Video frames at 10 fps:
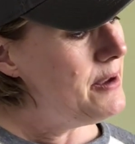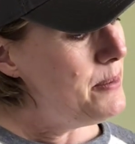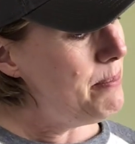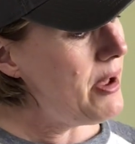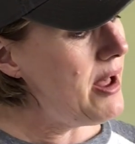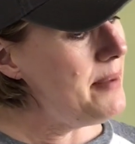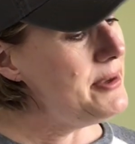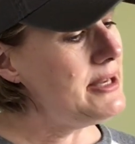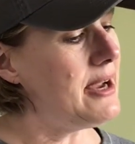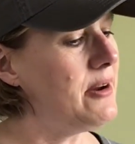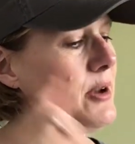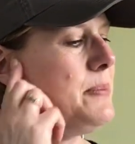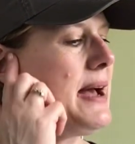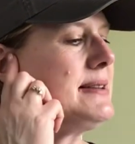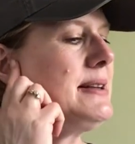Mohammed Carrot
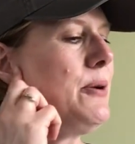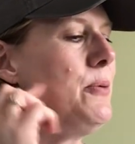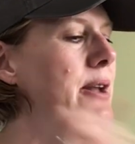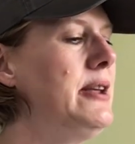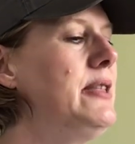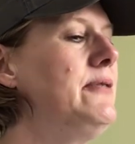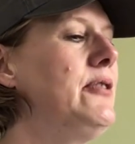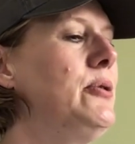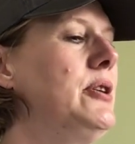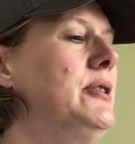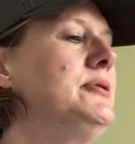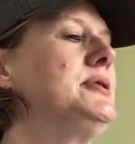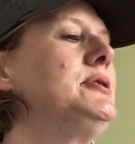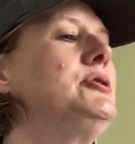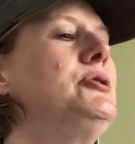passed out one of the photos
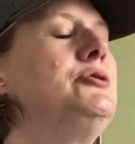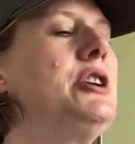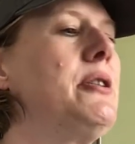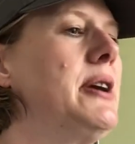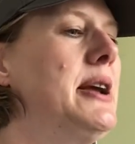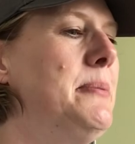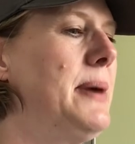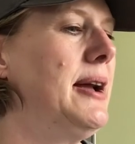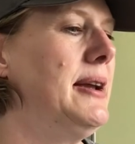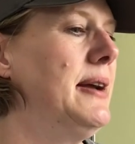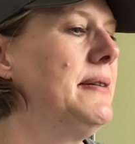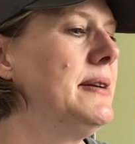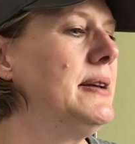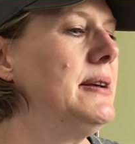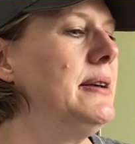to Jerry and Maya.
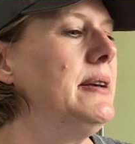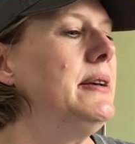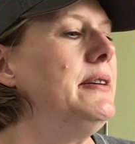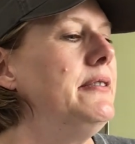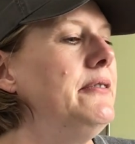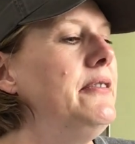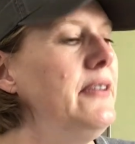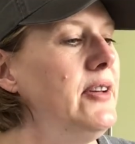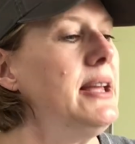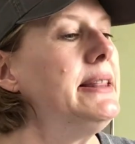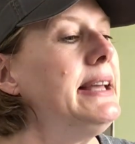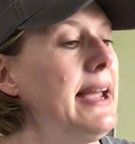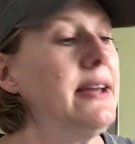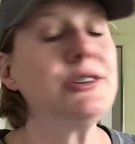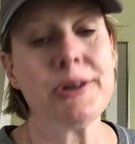Vivian
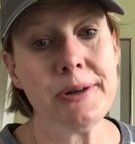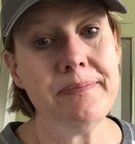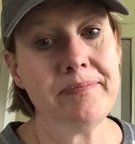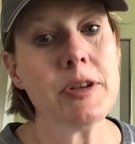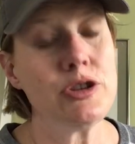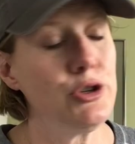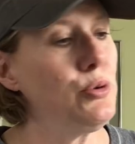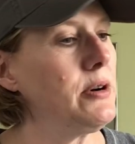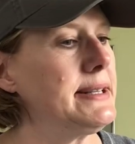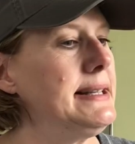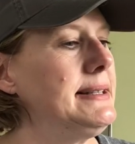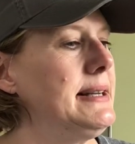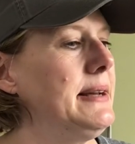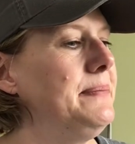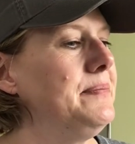Leander, store
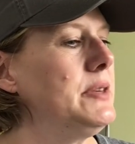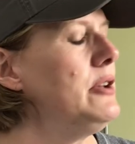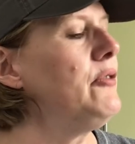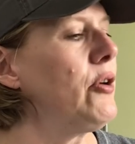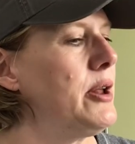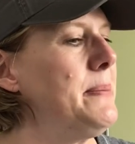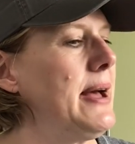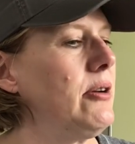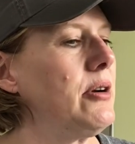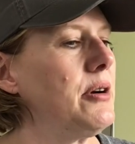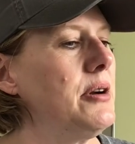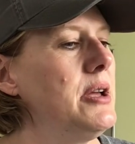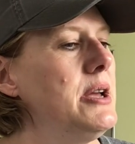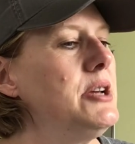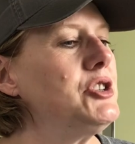assistant. You've already met her.
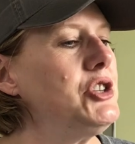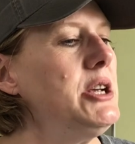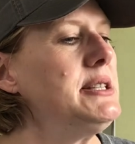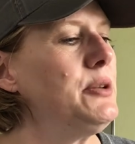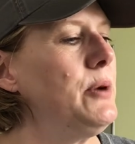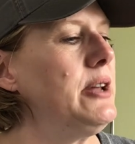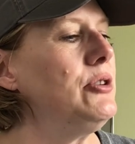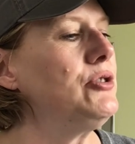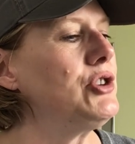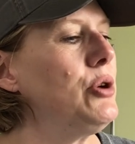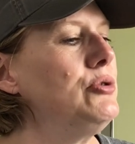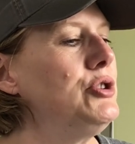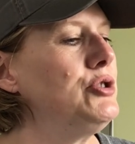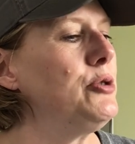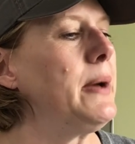She's the one who showed you
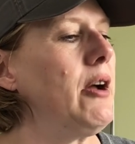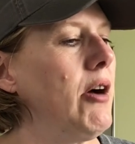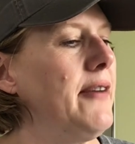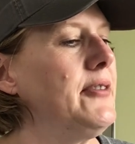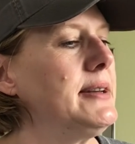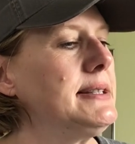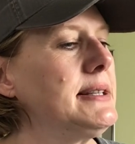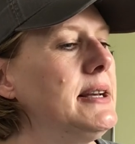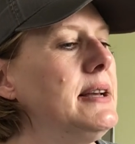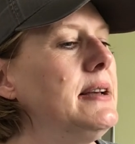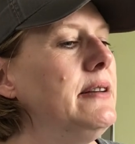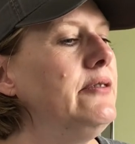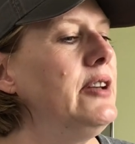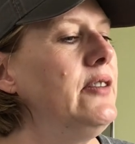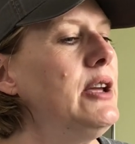to my office.
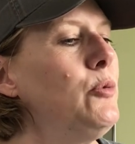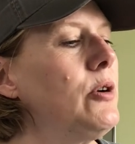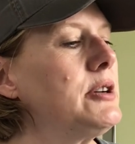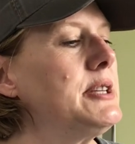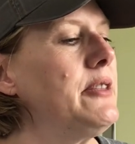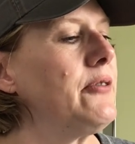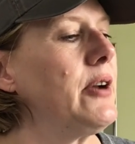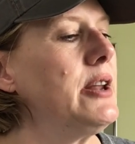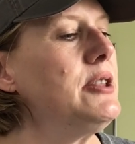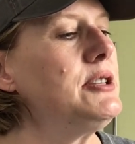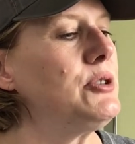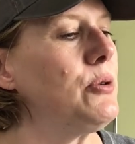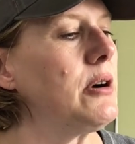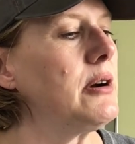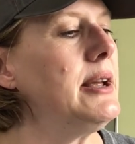Vivian works in the front of the
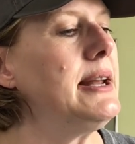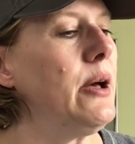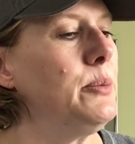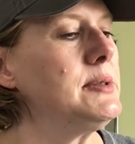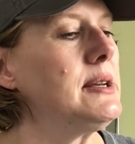store and helps the